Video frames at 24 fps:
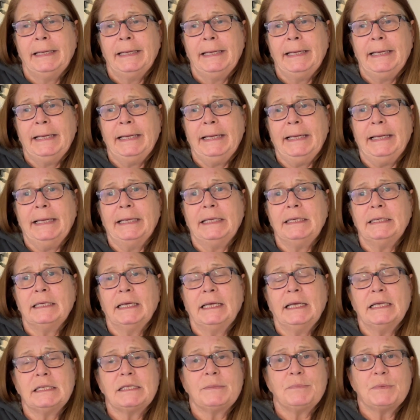And I
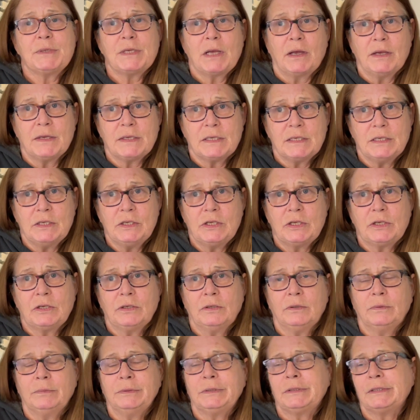had some sausage,
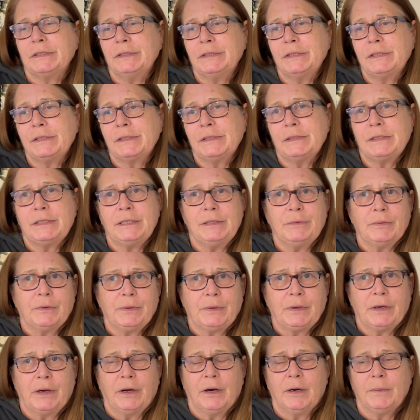which is zero
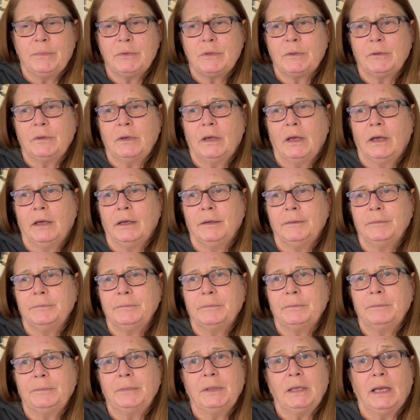carbs.
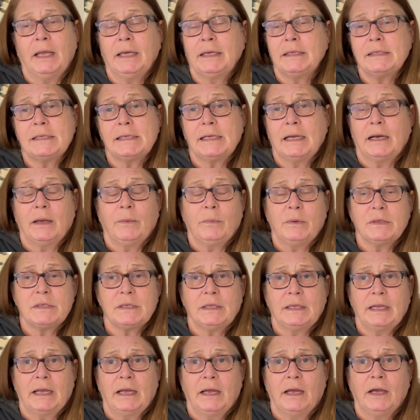Um, but like I said, I
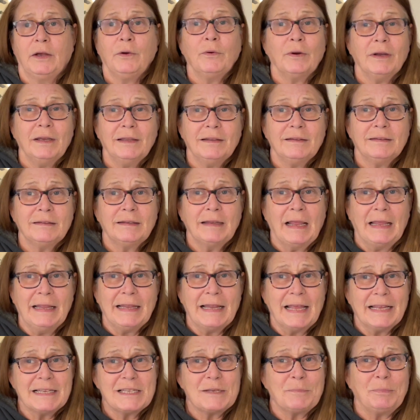wasn't that hungry, and, and
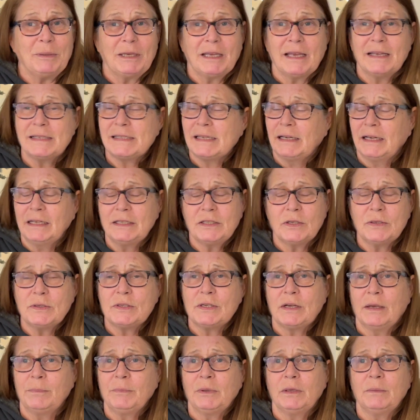that's because, and I told
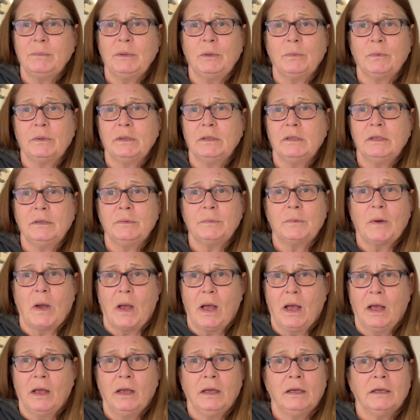you I'm going to be real and
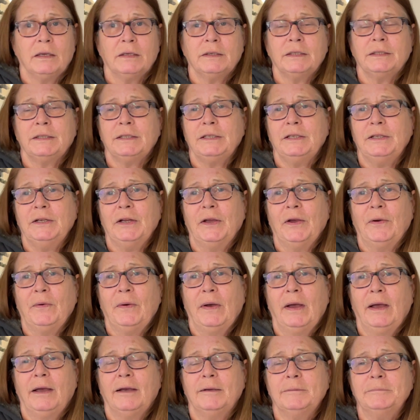raw. You
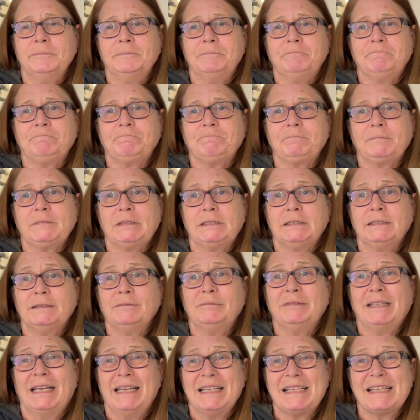know, um,
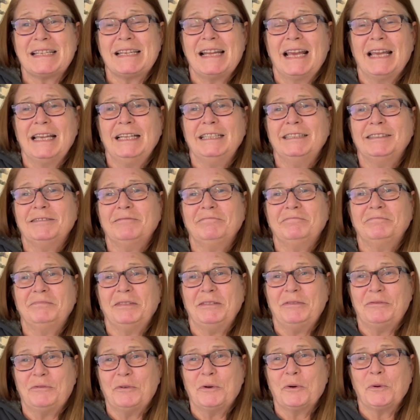last night
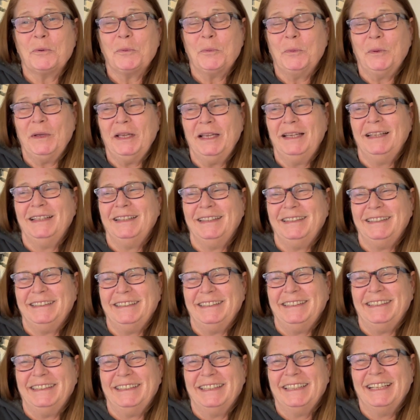before we,
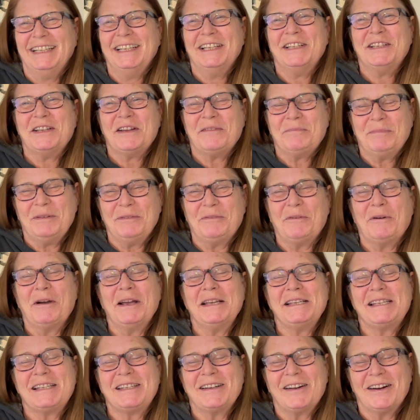before
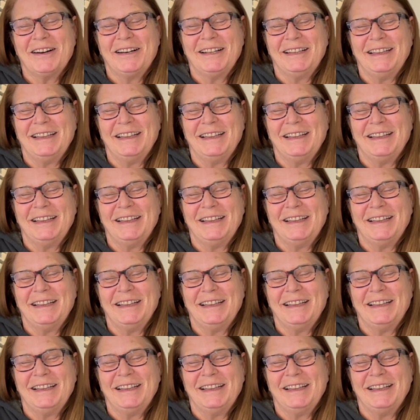I started